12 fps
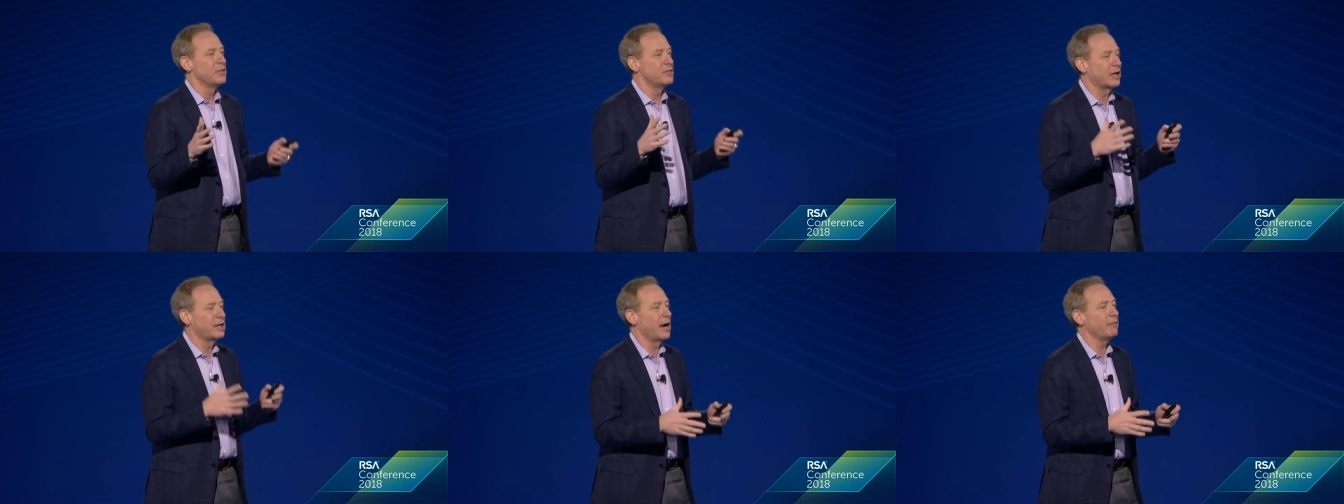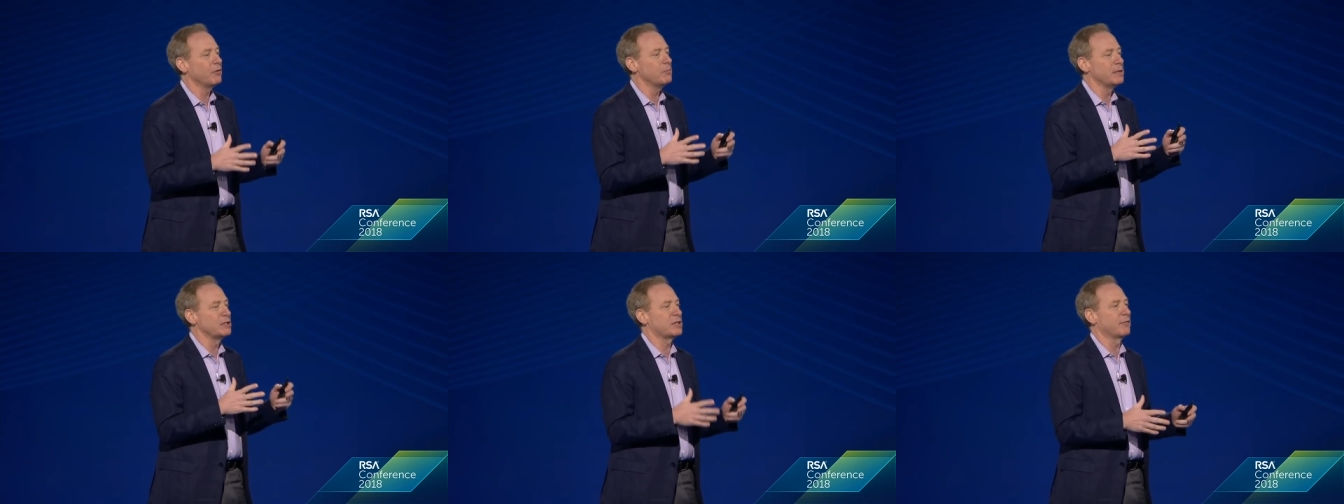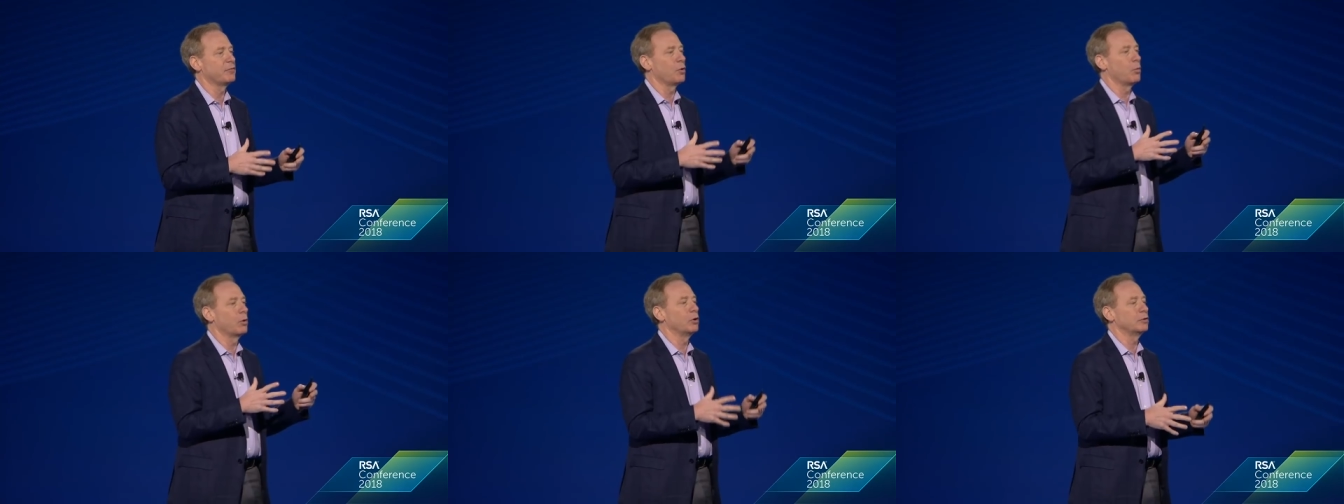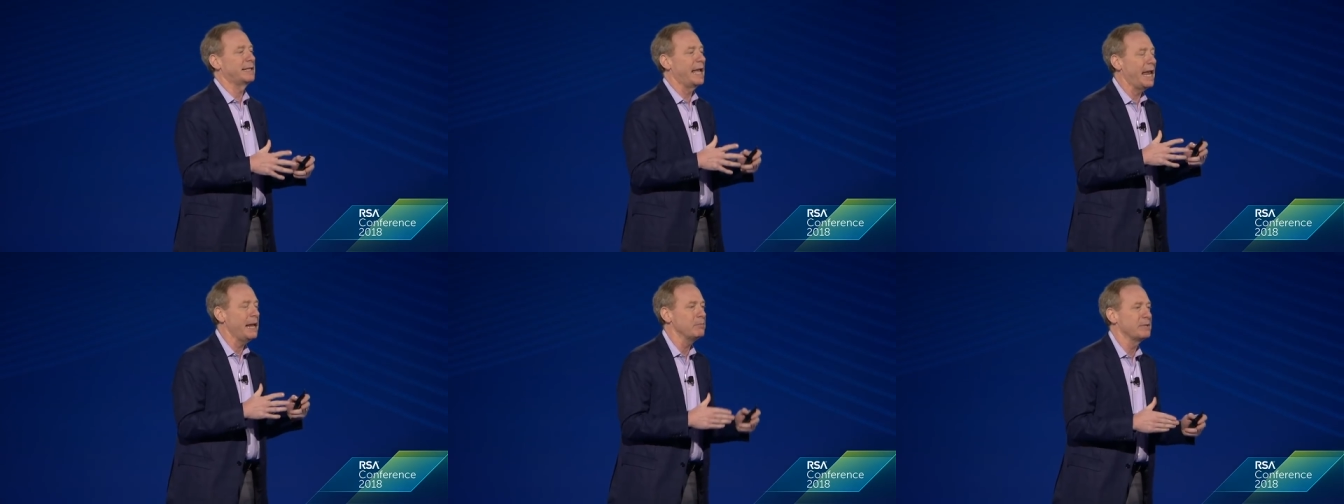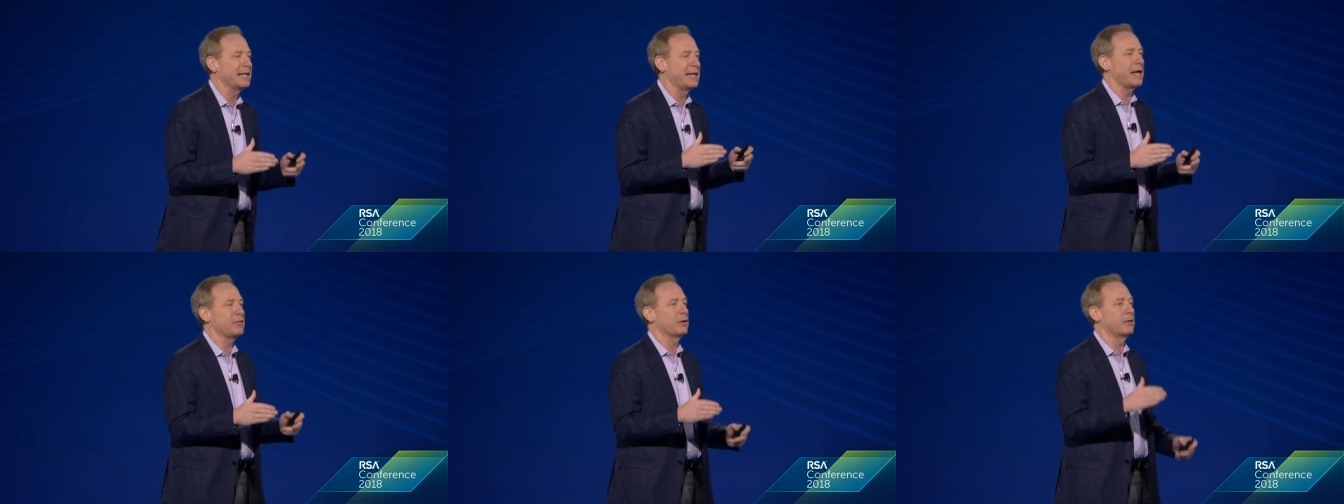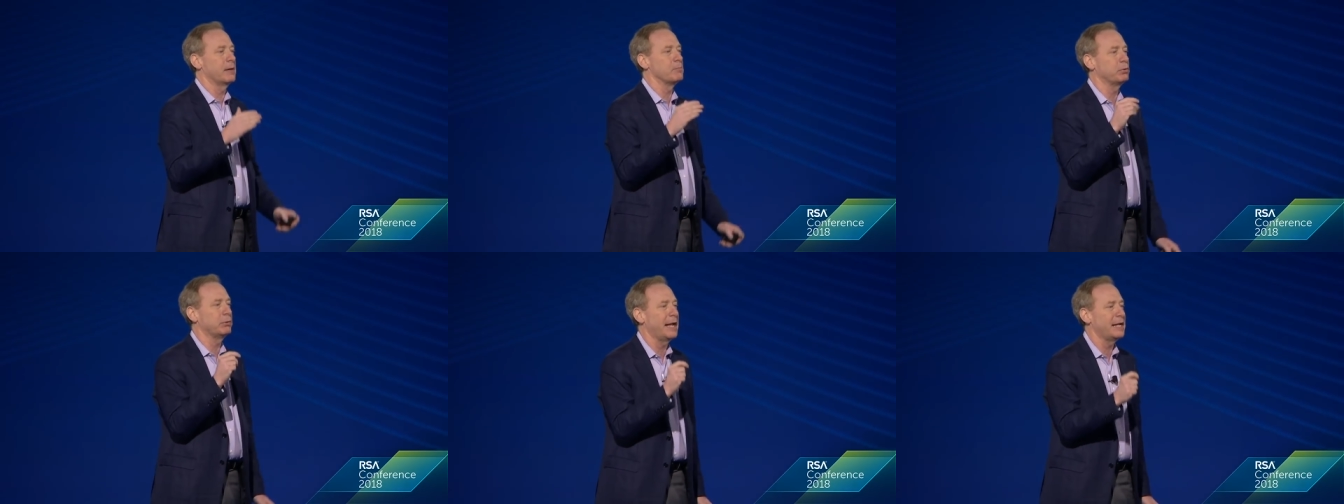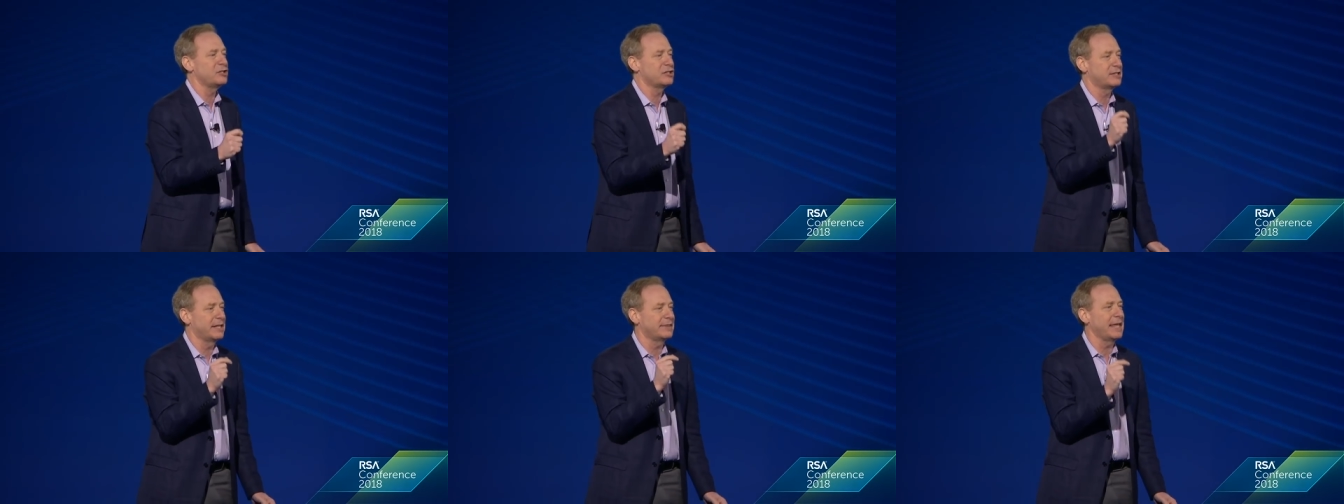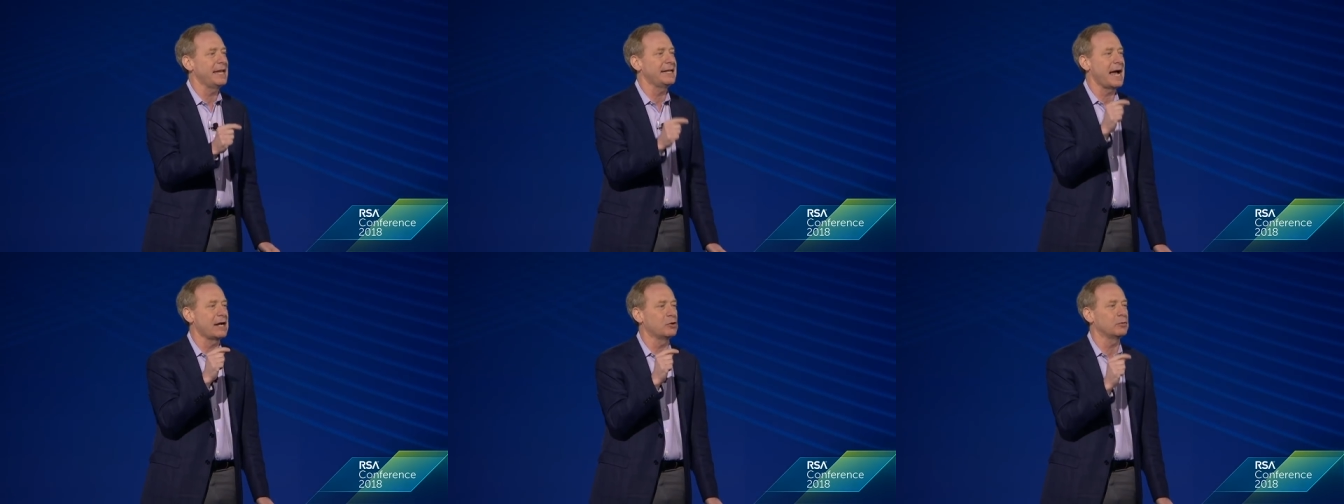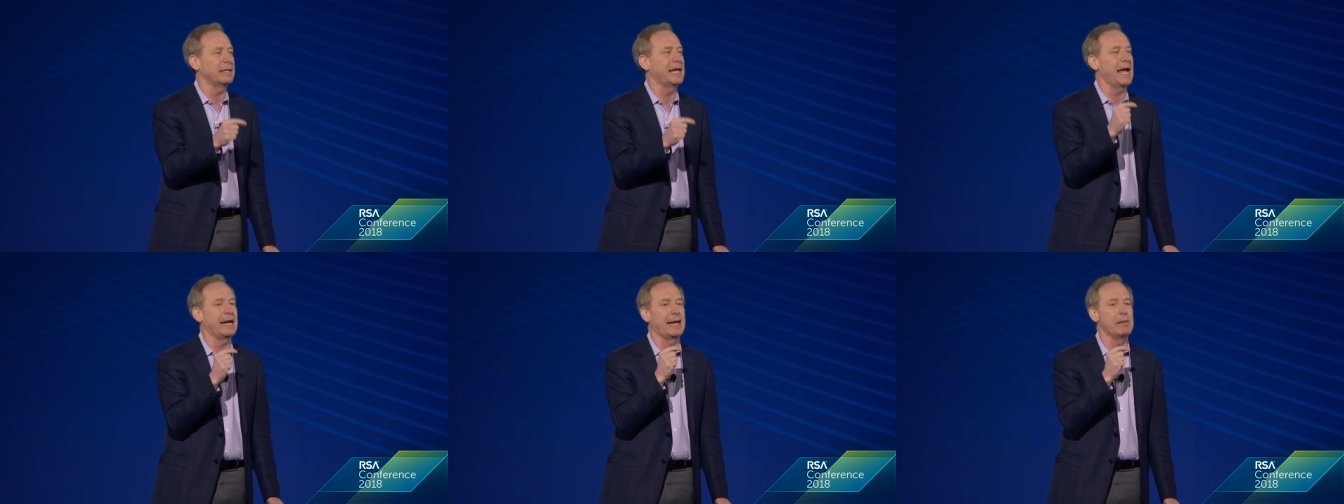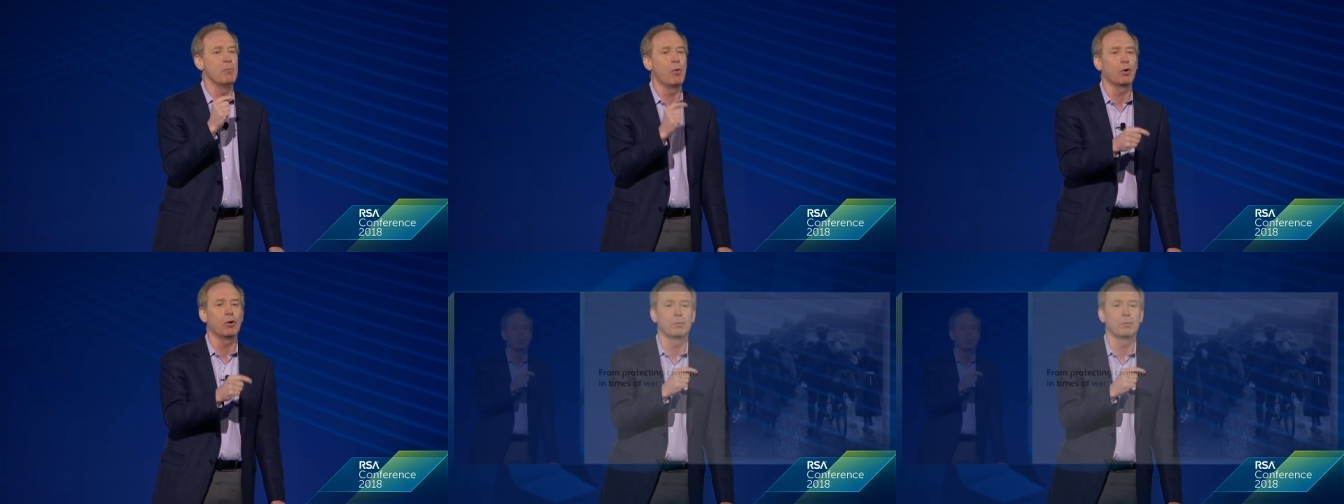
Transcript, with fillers: the governments of the world came together and pledged that they not only had a moral